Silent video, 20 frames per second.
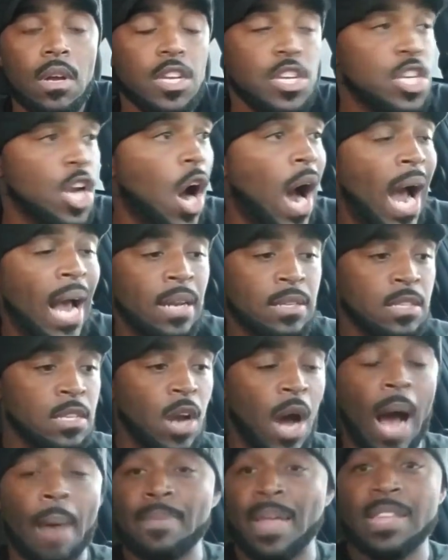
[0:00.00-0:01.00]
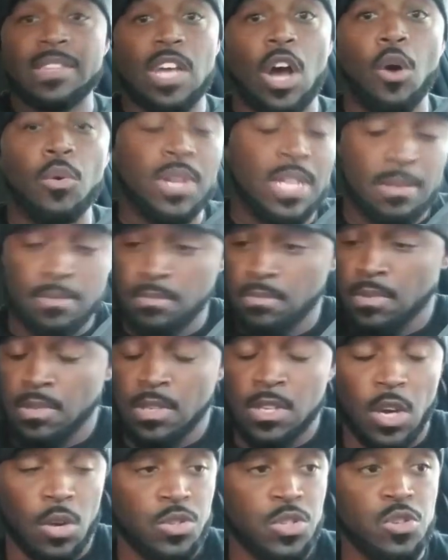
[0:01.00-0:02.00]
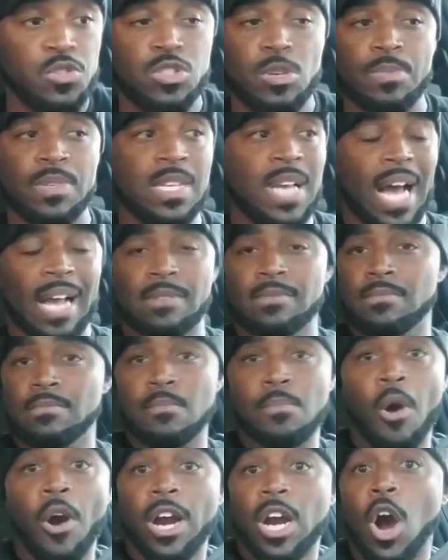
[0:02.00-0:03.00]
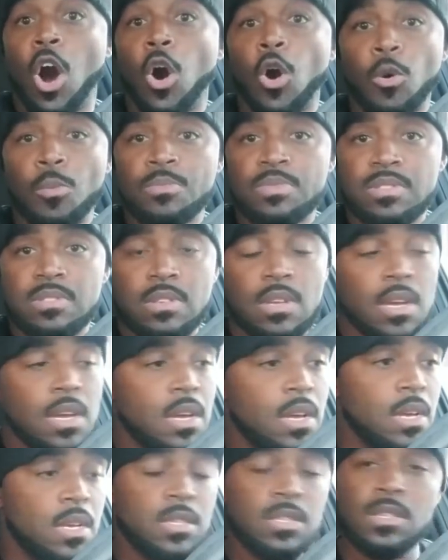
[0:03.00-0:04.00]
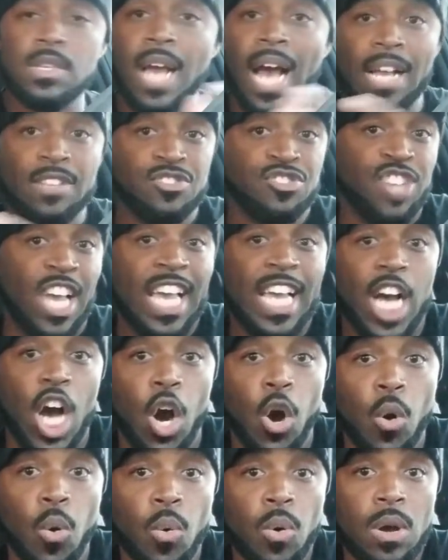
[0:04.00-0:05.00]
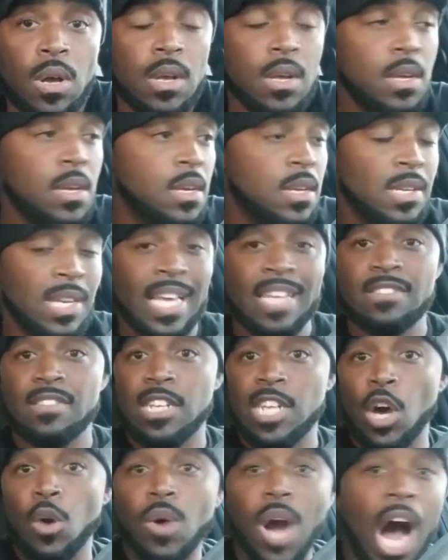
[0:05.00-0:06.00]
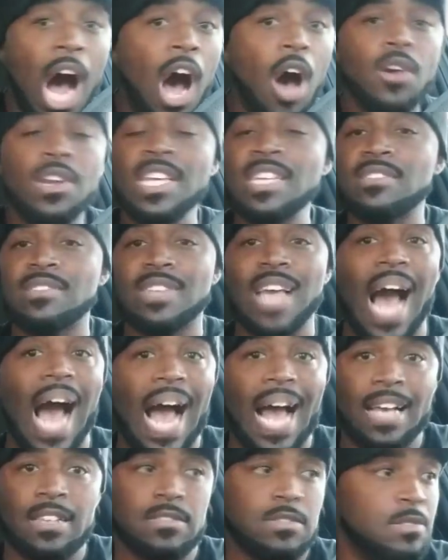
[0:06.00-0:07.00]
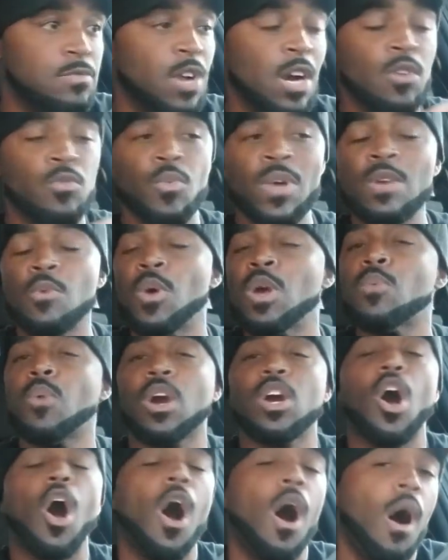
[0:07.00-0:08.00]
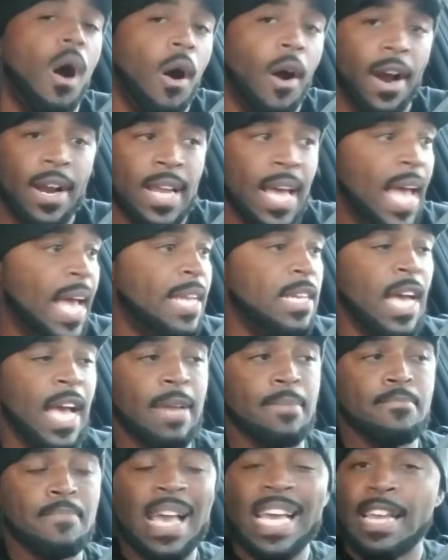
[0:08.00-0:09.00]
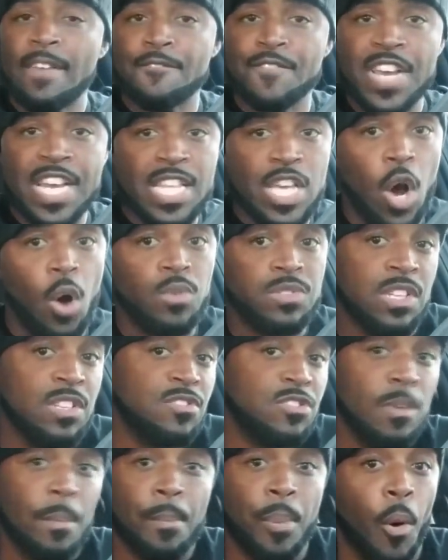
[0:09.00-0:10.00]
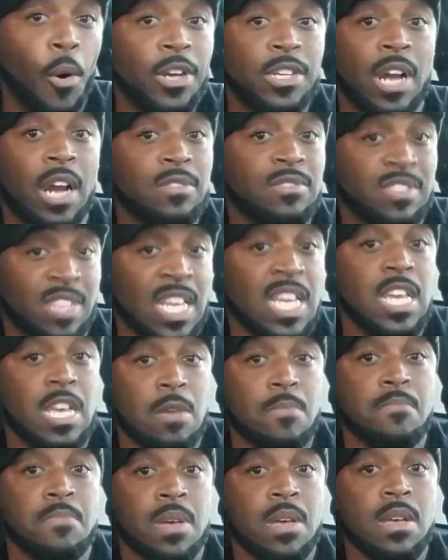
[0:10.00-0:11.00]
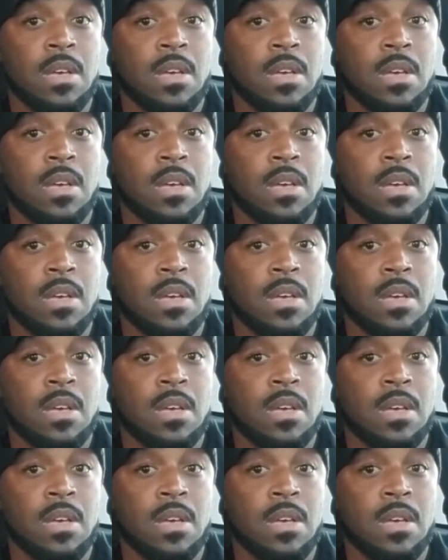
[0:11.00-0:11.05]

You know, I'm not the only, you know, YouTuber. You got Mark Holmes, you got Shango, Lazy Loke, all these guys. We work hard at making videos and supporting our team